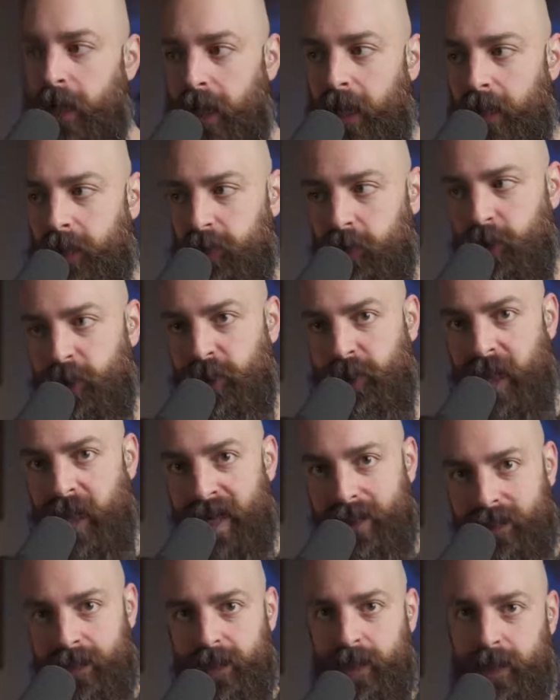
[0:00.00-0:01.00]

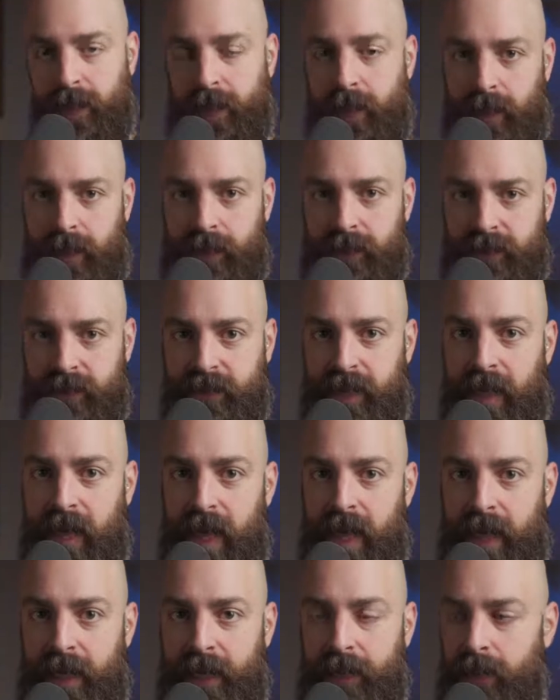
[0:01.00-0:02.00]
injected it
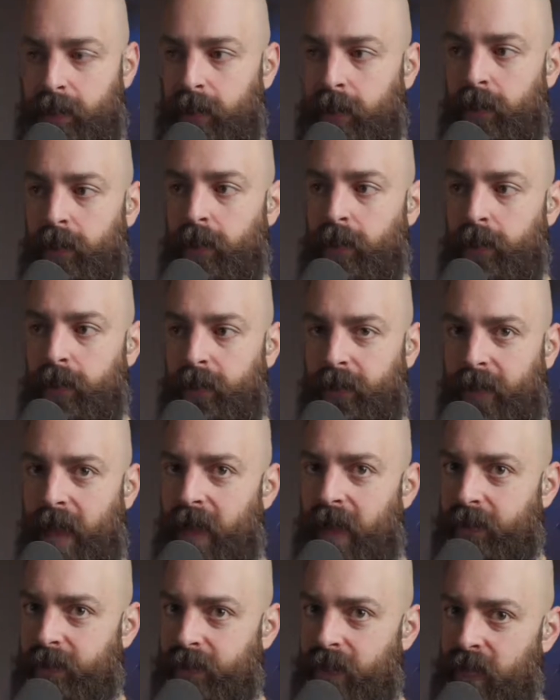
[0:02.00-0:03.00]
inside
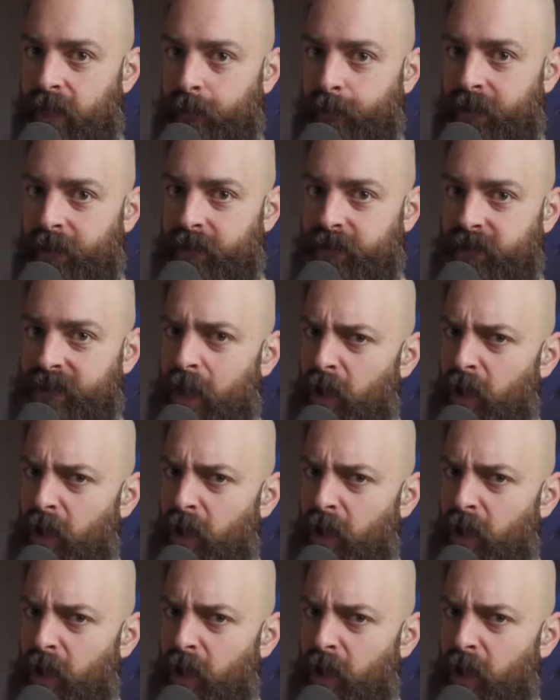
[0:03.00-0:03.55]
that database.